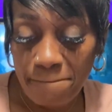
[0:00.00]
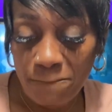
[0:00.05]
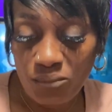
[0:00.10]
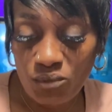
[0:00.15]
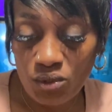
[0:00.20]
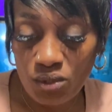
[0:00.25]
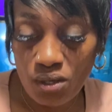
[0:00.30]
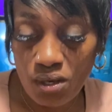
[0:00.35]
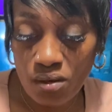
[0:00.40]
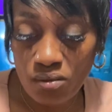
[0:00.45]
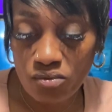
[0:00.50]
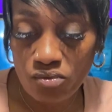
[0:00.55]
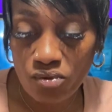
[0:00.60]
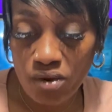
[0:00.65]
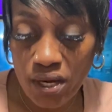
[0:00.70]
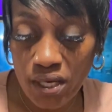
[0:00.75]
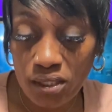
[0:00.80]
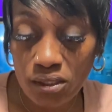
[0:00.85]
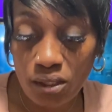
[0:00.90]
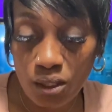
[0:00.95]
Yup,
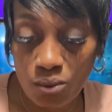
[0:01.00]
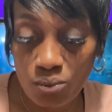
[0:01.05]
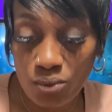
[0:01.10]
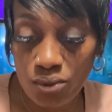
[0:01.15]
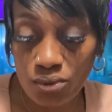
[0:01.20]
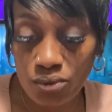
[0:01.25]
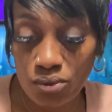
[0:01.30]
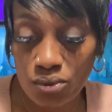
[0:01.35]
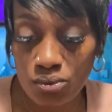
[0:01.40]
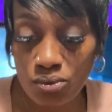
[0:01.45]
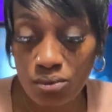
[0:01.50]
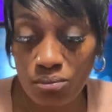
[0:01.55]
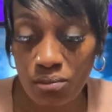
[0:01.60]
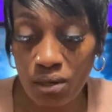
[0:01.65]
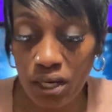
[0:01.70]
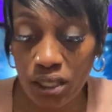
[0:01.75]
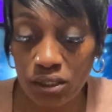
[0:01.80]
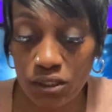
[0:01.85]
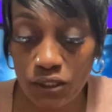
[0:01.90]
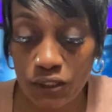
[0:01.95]
right. They were doing
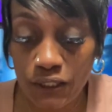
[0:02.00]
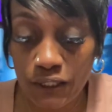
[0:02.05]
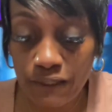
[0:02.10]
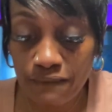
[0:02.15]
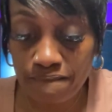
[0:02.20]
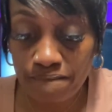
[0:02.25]
magic.